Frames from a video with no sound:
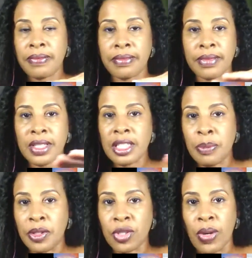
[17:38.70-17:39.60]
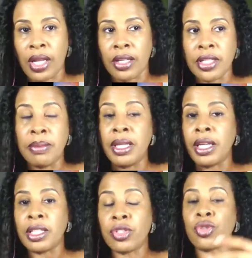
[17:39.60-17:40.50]
spirituality, meaning
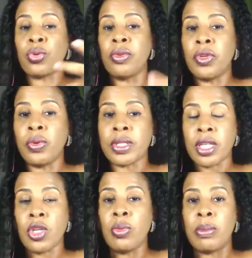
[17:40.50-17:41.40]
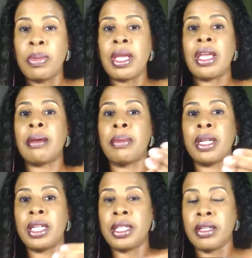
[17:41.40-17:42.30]
it's true of you as a human being,
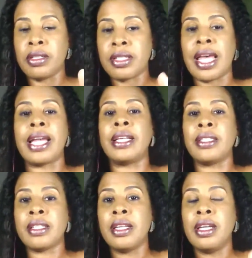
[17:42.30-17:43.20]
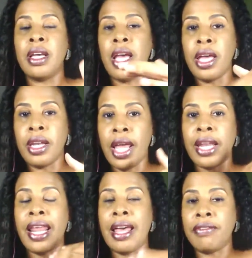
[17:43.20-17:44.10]
but there's science and
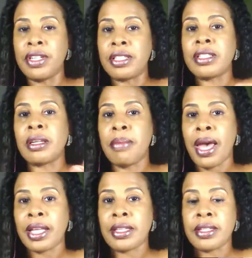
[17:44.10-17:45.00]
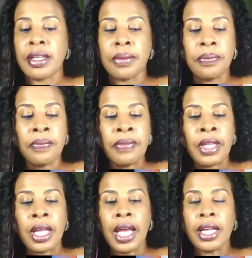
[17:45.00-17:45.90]
evidence to back this up.
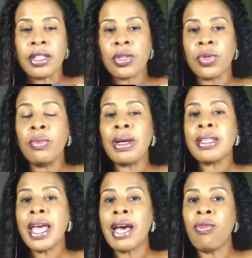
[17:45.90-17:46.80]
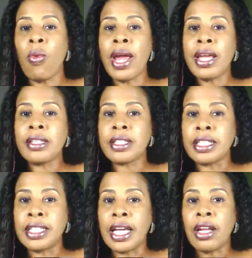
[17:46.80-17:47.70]
And so you must have ways to
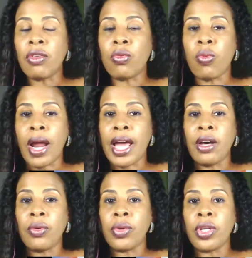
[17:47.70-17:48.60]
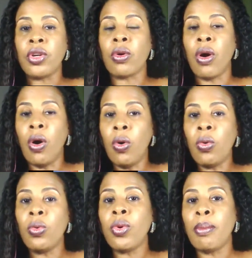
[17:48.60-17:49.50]
get around your
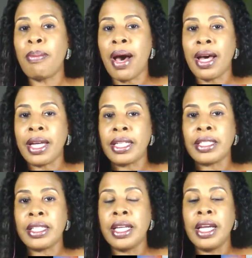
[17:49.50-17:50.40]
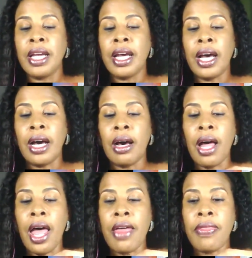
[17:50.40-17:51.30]
own mind.
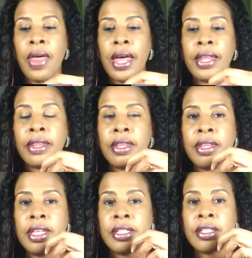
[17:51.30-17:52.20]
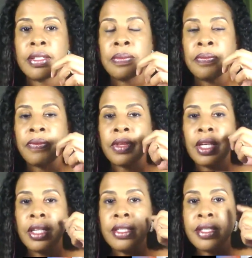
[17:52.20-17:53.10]
And this
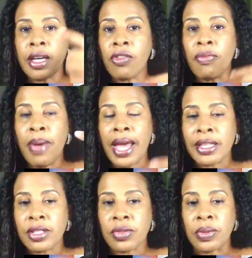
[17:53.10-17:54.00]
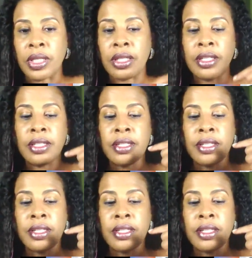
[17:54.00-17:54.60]
self-mastery, this